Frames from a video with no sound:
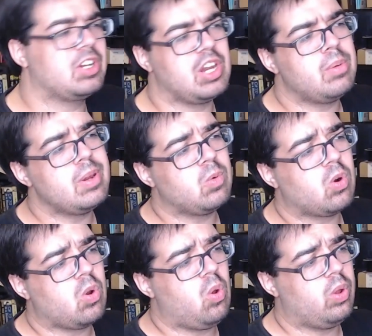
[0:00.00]
it would be
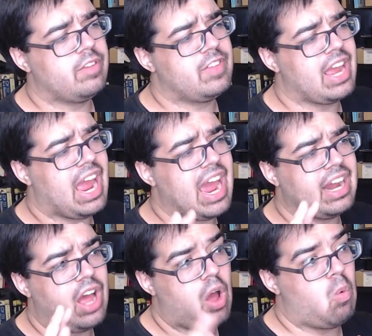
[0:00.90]
cool if they
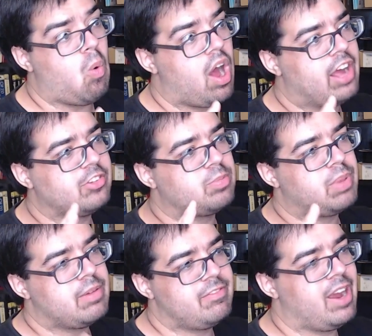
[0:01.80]
had a wasp
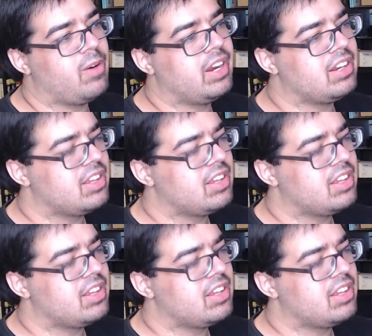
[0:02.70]
variant.